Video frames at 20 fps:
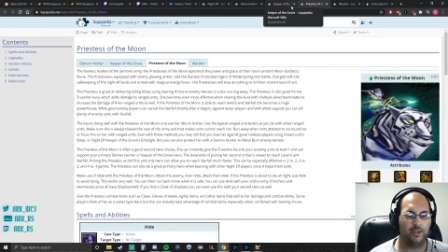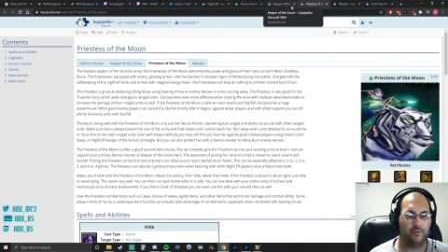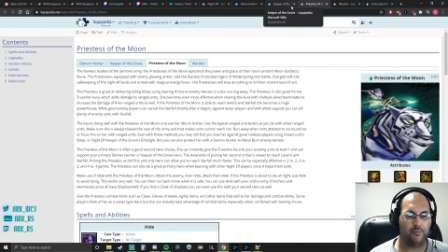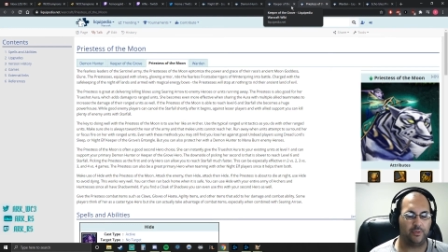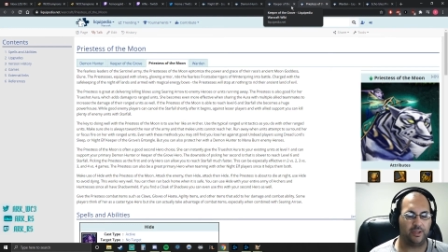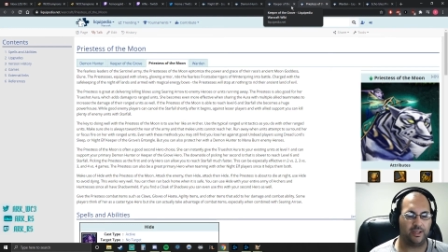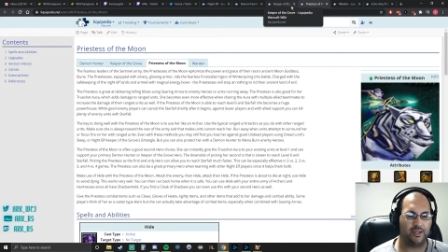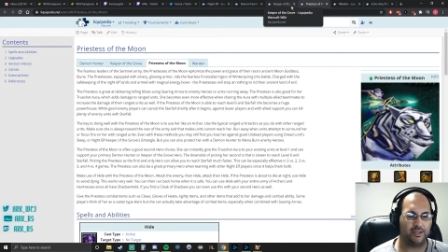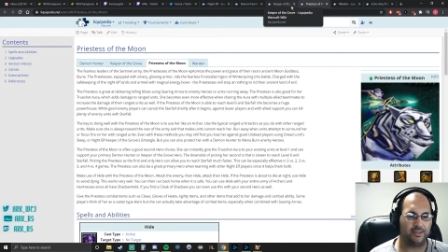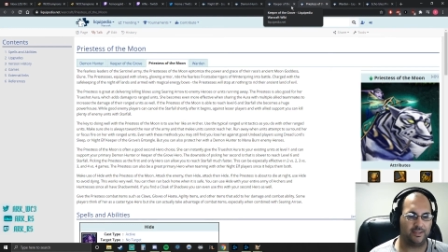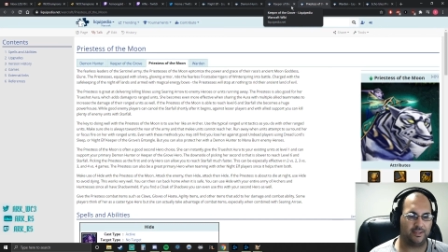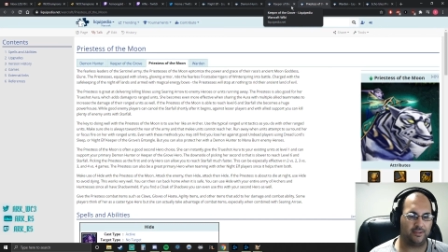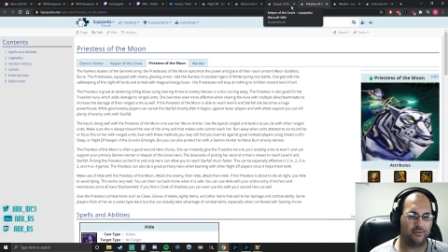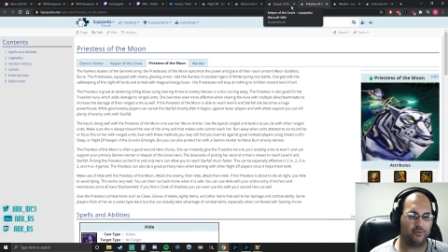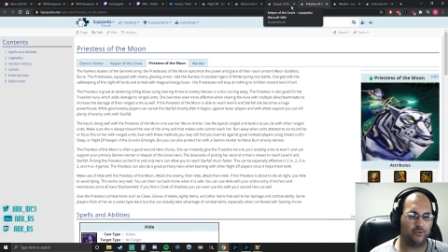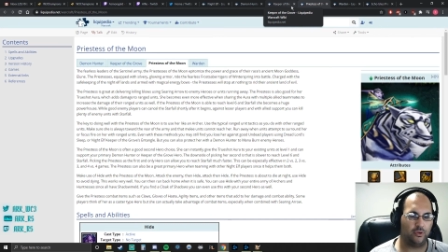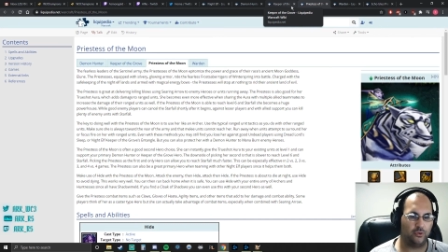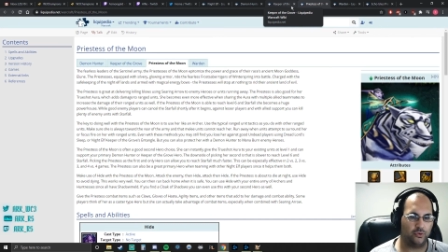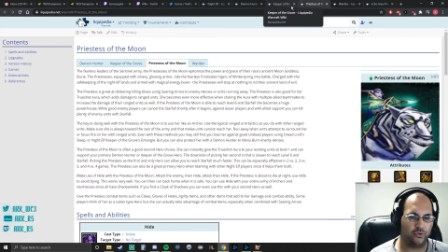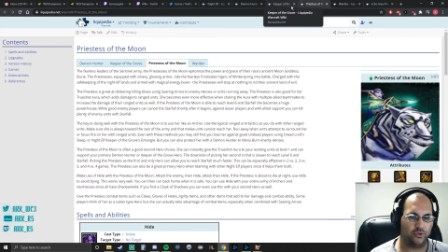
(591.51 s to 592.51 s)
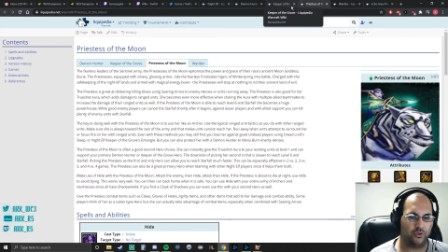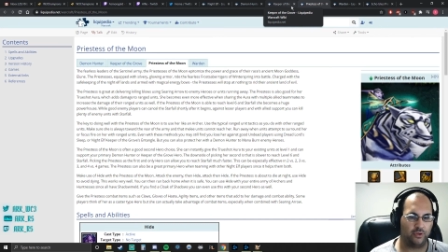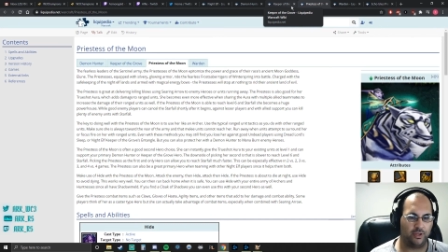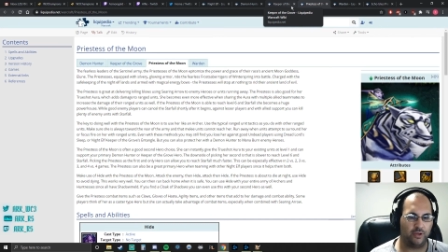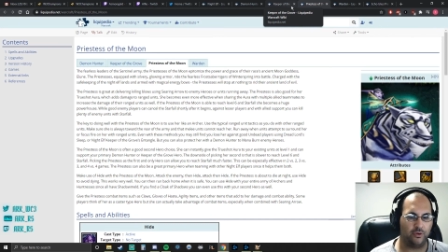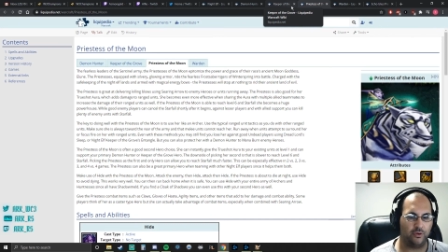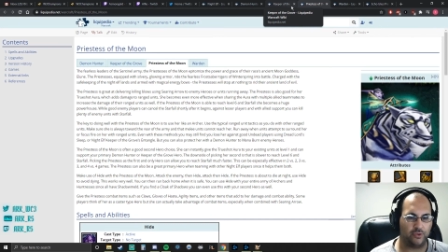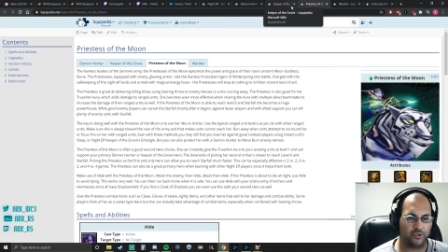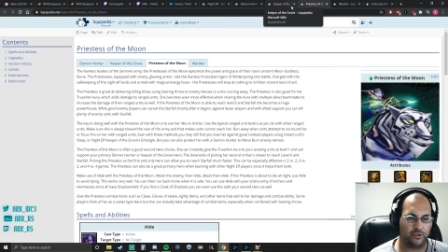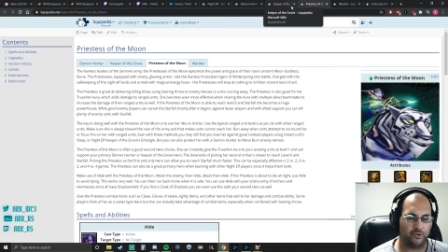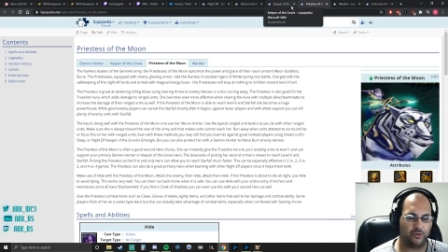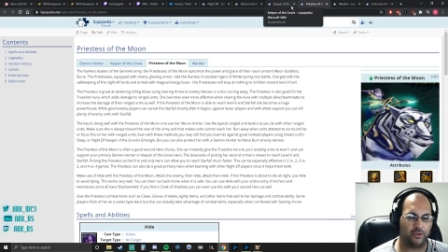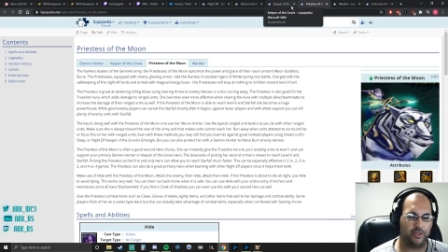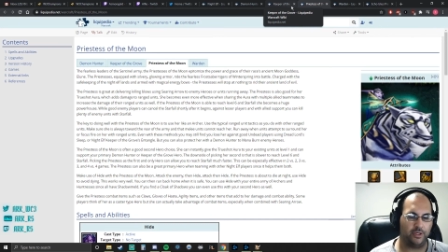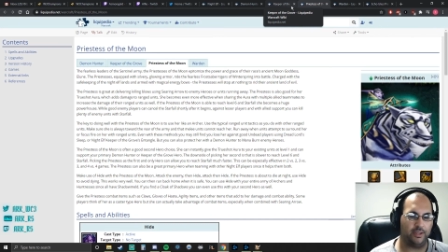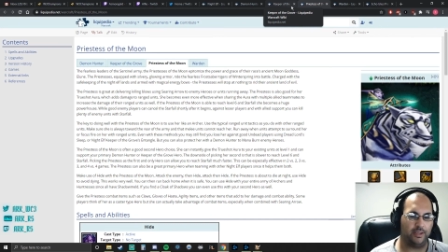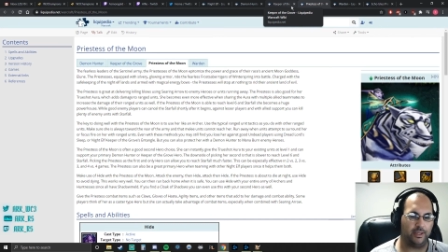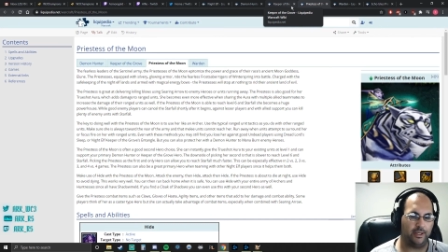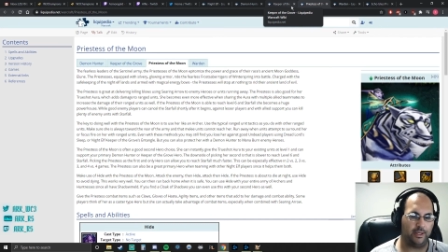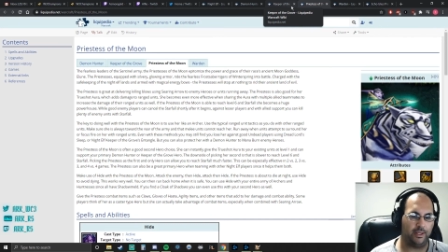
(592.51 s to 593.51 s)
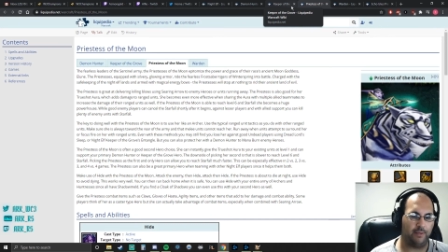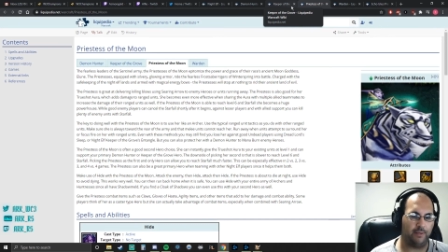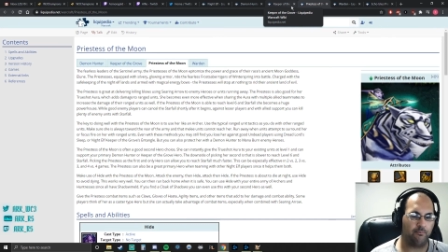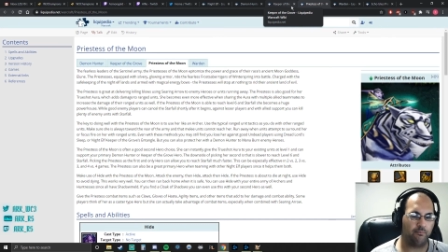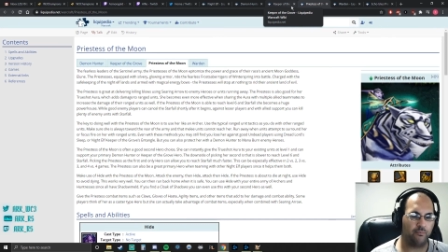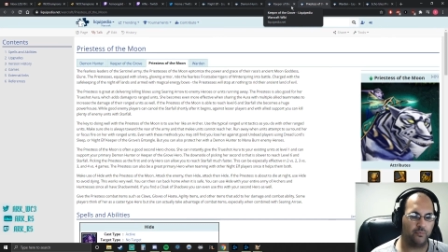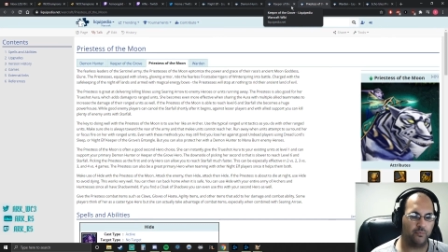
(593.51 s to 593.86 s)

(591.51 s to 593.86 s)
because those are the heroes that are going to need it.